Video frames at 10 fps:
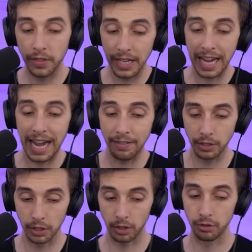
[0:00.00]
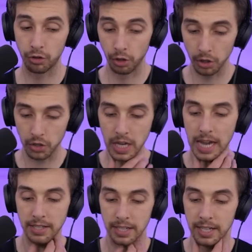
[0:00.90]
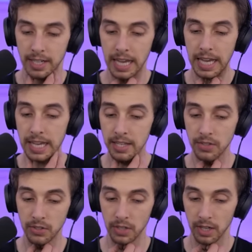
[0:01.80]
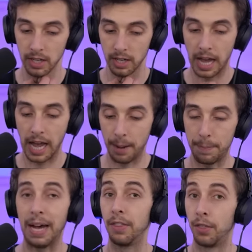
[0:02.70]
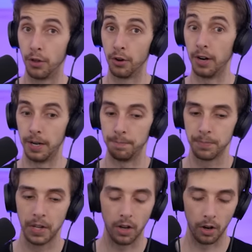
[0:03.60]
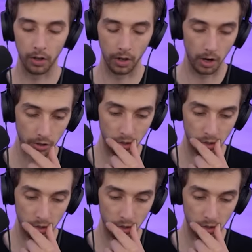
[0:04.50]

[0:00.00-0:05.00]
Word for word: thing I haven't gotten just yet is uh, Panthera unlocked.